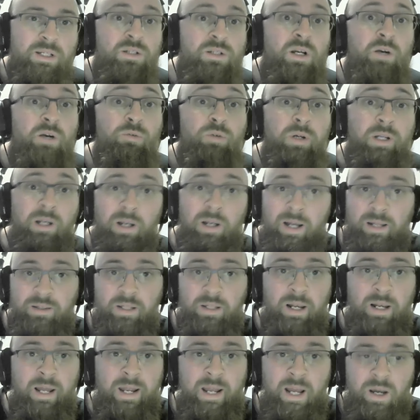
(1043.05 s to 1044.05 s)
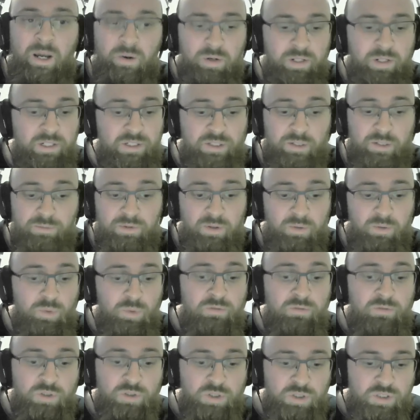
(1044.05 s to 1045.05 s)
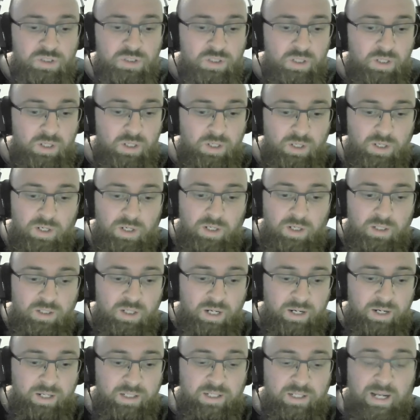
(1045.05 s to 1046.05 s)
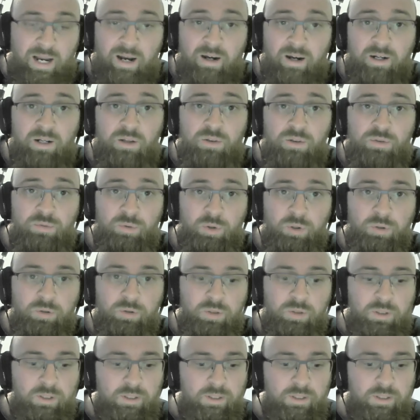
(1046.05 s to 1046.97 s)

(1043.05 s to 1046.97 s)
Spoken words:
and I really like the layout, and it's something that we've just kind of carried it through.